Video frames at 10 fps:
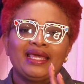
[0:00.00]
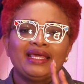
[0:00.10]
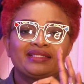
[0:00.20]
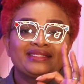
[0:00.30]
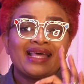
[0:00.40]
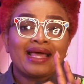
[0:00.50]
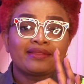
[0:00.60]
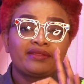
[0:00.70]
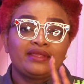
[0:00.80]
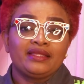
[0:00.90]
is
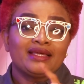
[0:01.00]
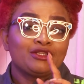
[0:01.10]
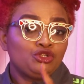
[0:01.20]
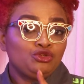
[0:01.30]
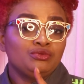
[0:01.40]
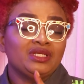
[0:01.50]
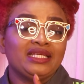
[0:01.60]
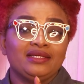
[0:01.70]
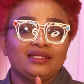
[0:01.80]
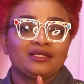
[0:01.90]
that thing that you
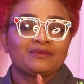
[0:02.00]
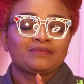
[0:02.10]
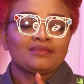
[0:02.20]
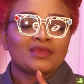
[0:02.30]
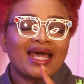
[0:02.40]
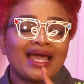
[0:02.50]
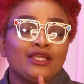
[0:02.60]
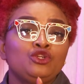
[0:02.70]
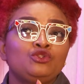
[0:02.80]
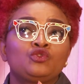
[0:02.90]
need. I
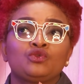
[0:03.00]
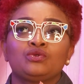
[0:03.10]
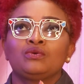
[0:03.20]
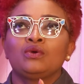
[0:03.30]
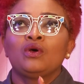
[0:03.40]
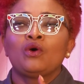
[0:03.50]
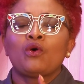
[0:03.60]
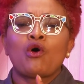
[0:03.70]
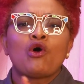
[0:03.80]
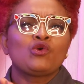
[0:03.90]
used to
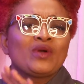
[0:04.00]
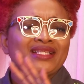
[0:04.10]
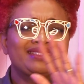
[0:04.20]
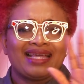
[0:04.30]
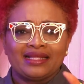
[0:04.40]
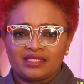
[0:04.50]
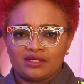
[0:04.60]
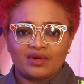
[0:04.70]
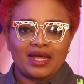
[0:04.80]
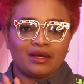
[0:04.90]
always dance
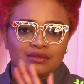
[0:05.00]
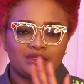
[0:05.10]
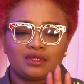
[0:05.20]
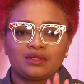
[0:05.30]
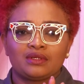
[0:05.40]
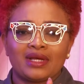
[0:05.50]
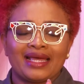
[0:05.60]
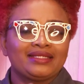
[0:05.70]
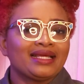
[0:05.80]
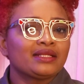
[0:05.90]
around.
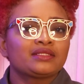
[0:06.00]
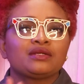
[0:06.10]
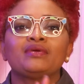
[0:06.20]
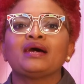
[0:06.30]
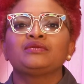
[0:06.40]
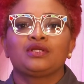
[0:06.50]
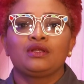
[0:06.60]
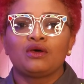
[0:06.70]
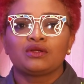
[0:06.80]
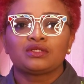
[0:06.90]
I danced around a
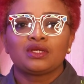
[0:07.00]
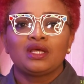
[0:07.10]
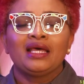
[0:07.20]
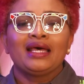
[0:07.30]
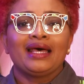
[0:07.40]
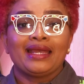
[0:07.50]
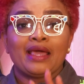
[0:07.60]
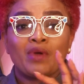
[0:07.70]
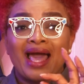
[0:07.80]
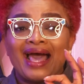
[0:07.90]
lot and
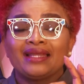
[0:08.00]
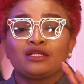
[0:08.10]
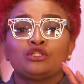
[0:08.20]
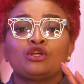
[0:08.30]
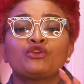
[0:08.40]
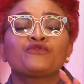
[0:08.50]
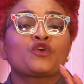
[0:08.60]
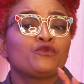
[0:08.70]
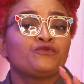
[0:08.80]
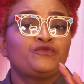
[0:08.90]
I had a lot
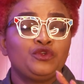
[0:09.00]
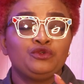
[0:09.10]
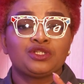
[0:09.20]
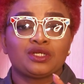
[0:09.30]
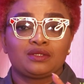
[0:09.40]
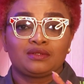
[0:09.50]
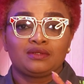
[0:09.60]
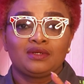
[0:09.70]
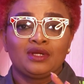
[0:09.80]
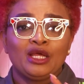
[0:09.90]
of confusion
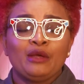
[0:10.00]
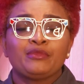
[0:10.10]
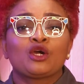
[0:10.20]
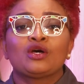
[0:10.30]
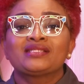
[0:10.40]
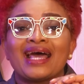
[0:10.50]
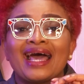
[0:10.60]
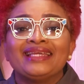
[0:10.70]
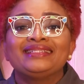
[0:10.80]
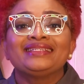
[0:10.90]
because
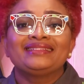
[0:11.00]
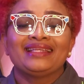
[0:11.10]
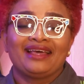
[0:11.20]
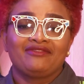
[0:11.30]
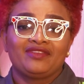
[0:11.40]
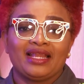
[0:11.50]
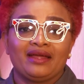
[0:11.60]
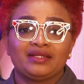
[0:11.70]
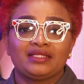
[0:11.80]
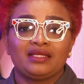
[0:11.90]
I didn't have
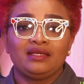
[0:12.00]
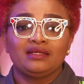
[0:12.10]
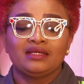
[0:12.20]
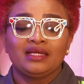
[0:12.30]
clarity.